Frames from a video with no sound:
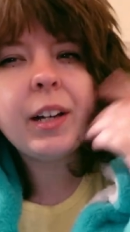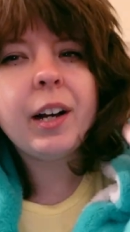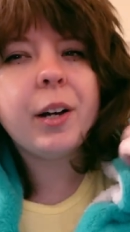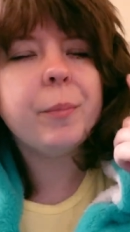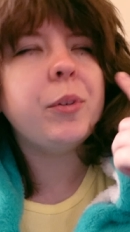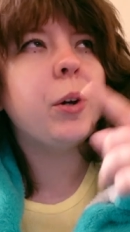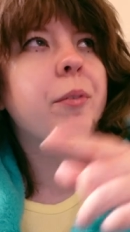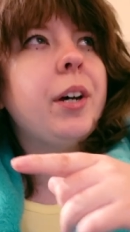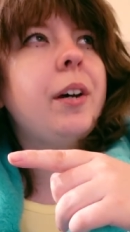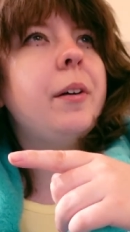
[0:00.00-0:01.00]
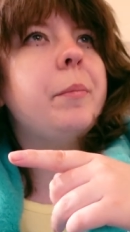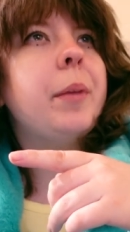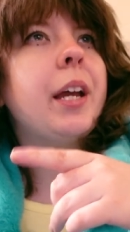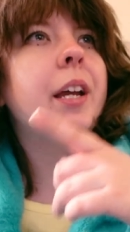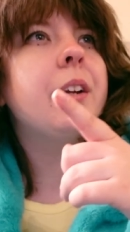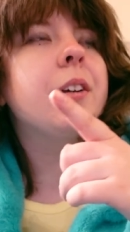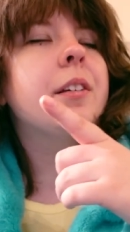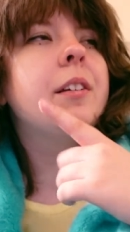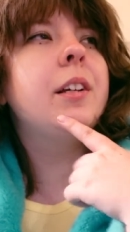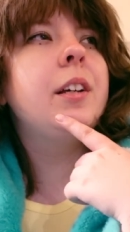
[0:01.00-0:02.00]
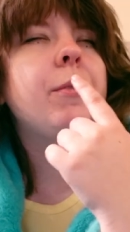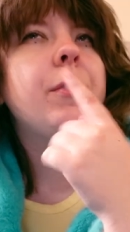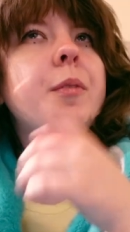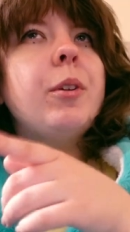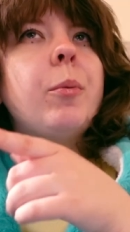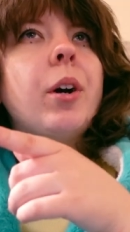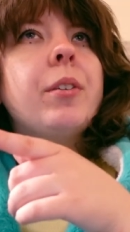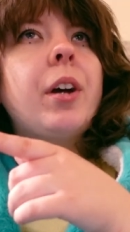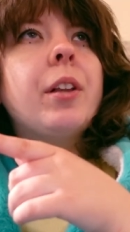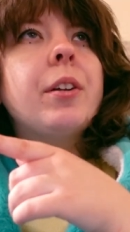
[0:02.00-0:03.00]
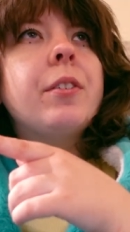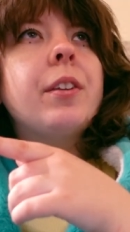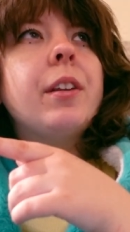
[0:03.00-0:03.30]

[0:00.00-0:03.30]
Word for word: Nova made $51,